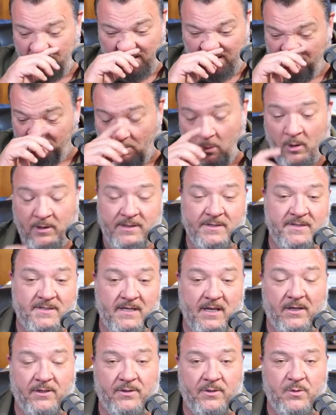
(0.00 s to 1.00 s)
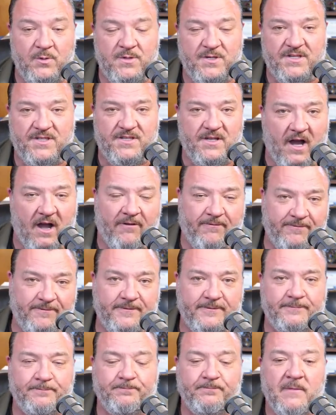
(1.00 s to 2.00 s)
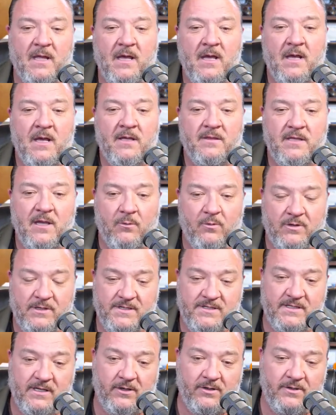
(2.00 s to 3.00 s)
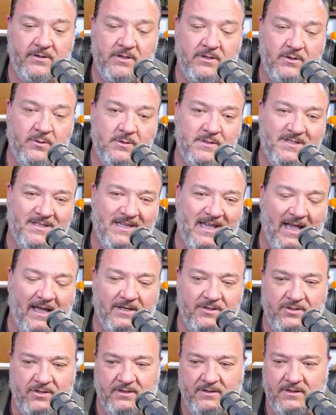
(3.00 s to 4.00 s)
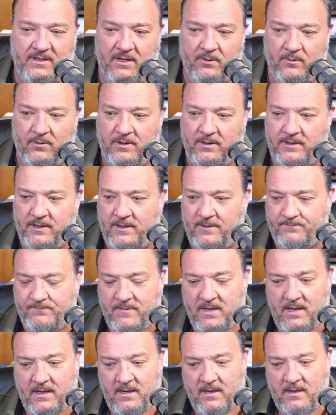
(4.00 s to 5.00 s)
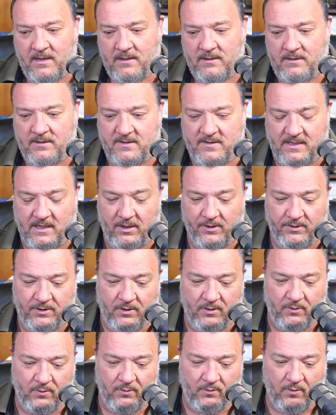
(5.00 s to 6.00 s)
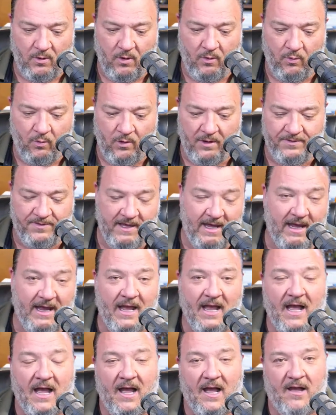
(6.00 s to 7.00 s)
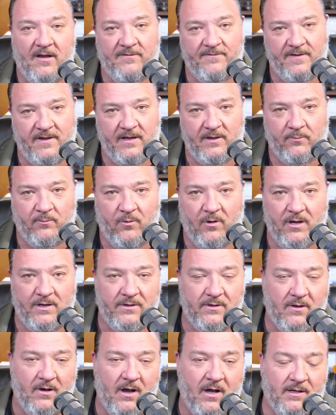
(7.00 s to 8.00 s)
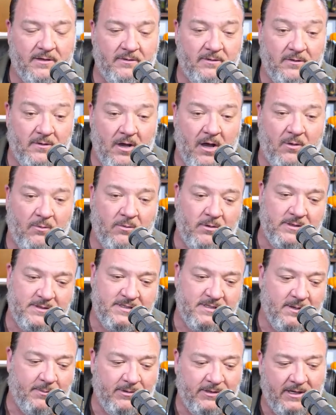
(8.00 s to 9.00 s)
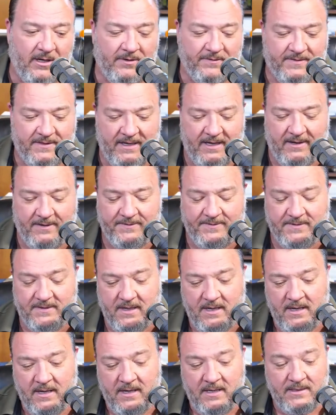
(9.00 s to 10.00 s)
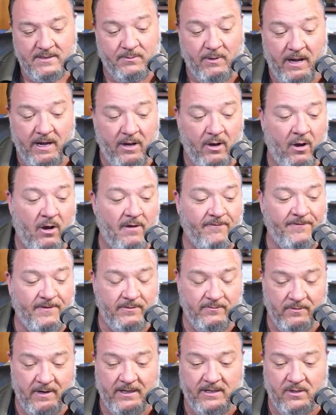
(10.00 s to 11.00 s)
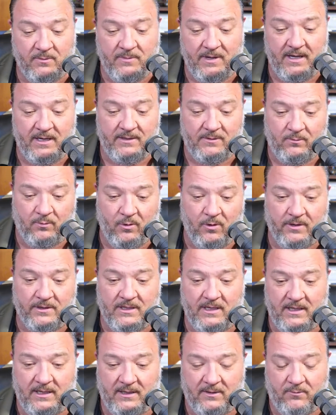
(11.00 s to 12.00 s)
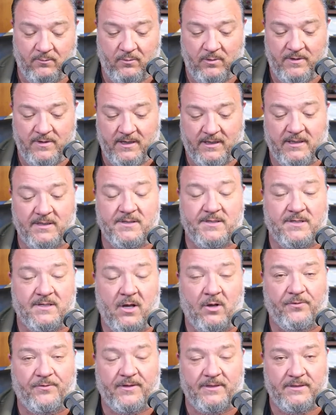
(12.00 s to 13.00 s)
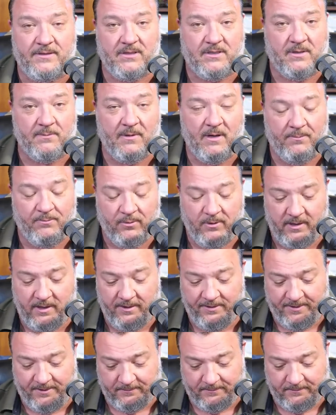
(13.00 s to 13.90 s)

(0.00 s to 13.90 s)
want to sell you stuff. They want to sell you the newest gadget. They want to sell you what they have and what not what someone else has. That's why I often recommend working with a consultant to come up with,